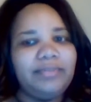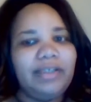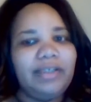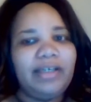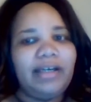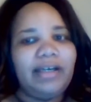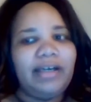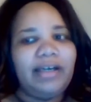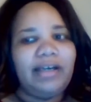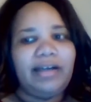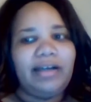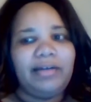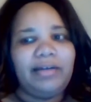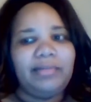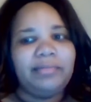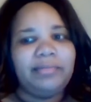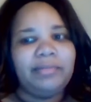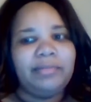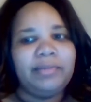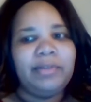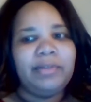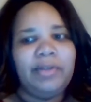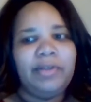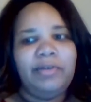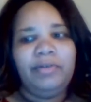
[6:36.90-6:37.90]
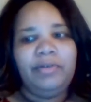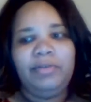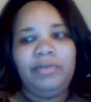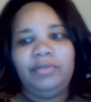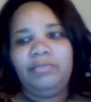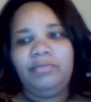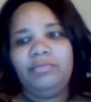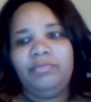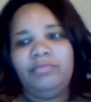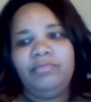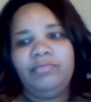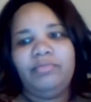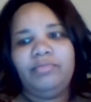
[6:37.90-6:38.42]
um
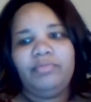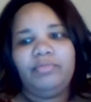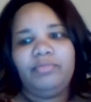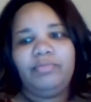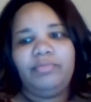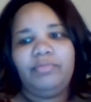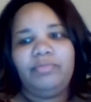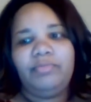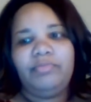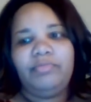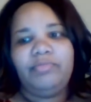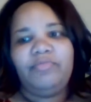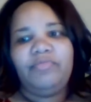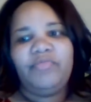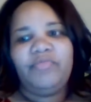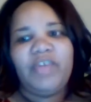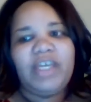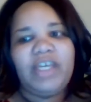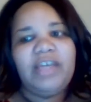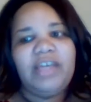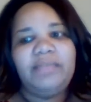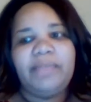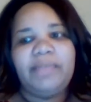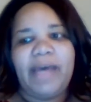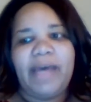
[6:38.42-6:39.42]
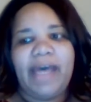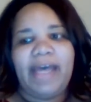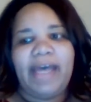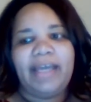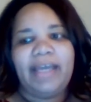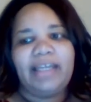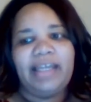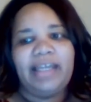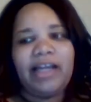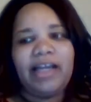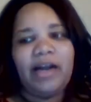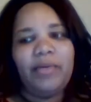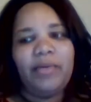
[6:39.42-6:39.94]
feedback.
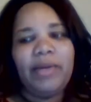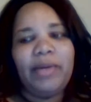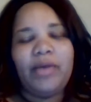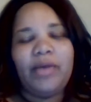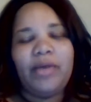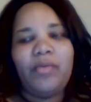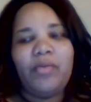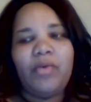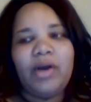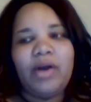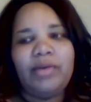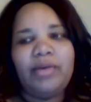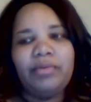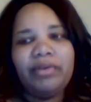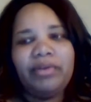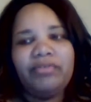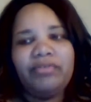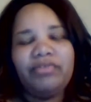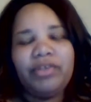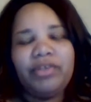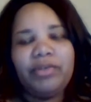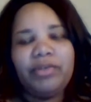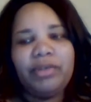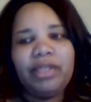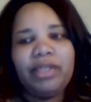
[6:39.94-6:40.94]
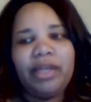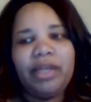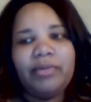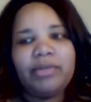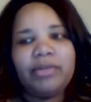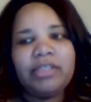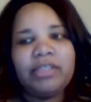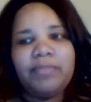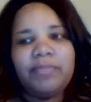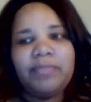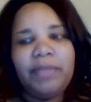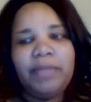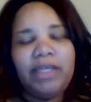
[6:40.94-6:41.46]
Like, I read one review, and they were
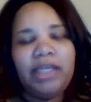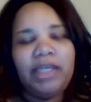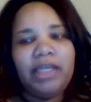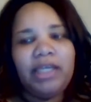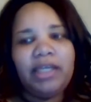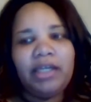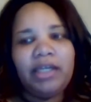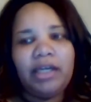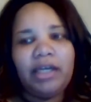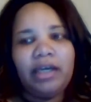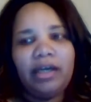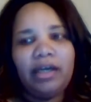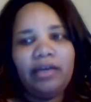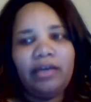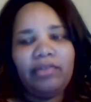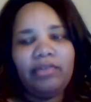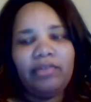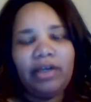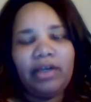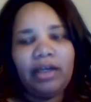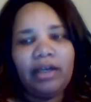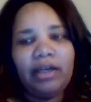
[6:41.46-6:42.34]
speaking of